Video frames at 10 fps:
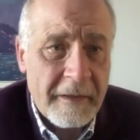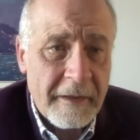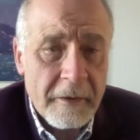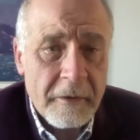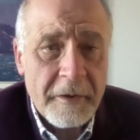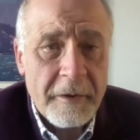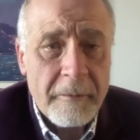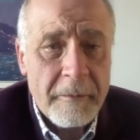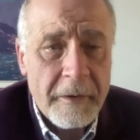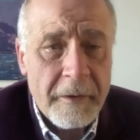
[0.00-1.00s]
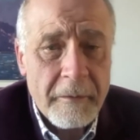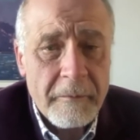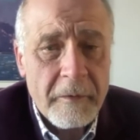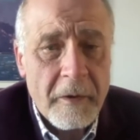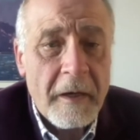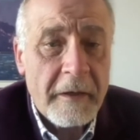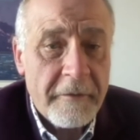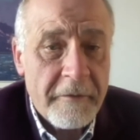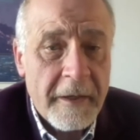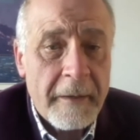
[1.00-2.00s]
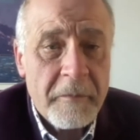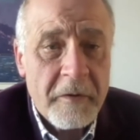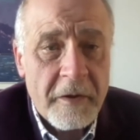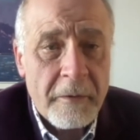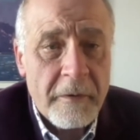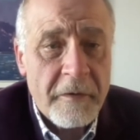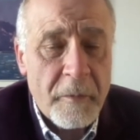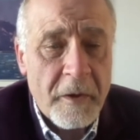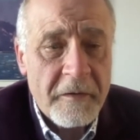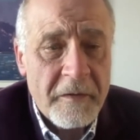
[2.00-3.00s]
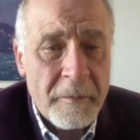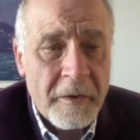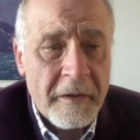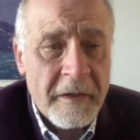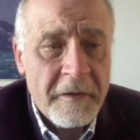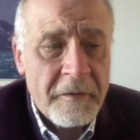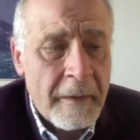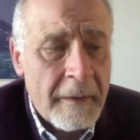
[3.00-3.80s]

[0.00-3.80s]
you're not living up to your responsibilities.